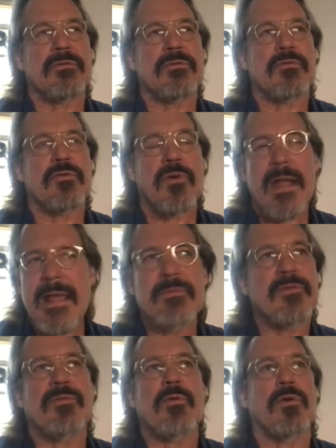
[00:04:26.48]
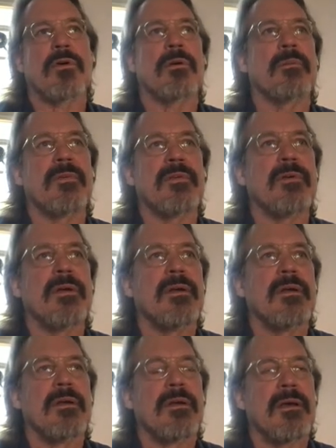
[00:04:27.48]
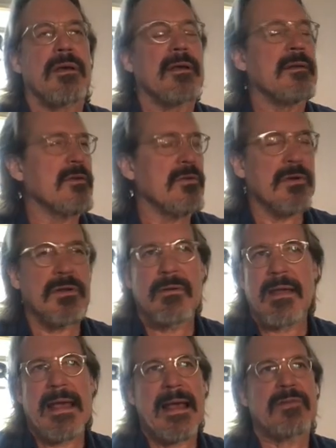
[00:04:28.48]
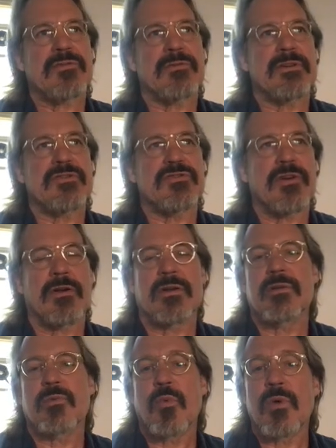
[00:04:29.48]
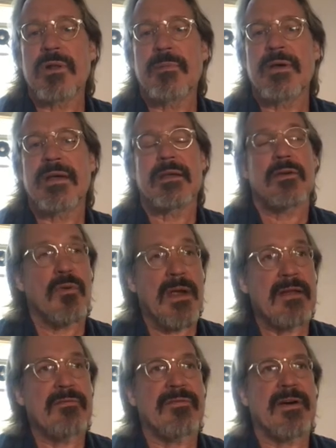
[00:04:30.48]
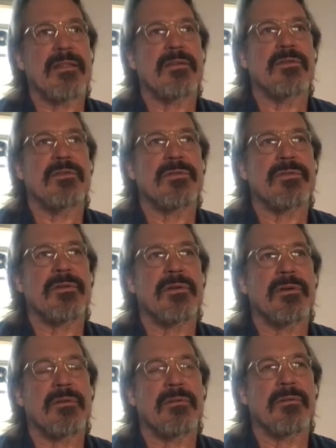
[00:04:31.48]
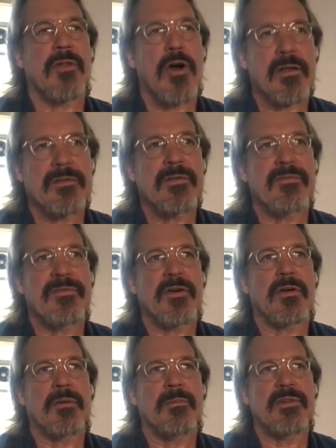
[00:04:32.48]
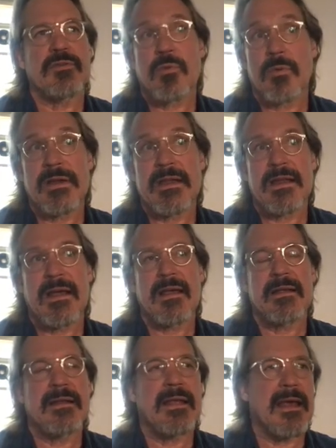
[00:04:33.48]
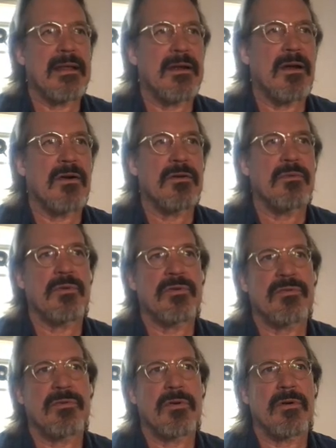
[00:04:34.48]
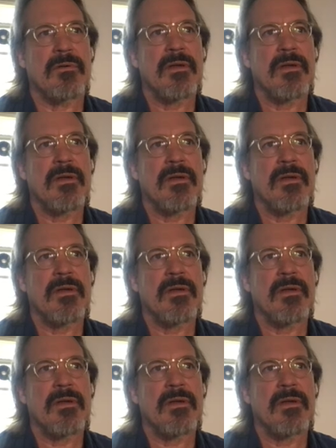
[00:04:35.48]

transformed and you can actually chart it one of my grandfathers uh, lost the farm in 29 he had a hardware store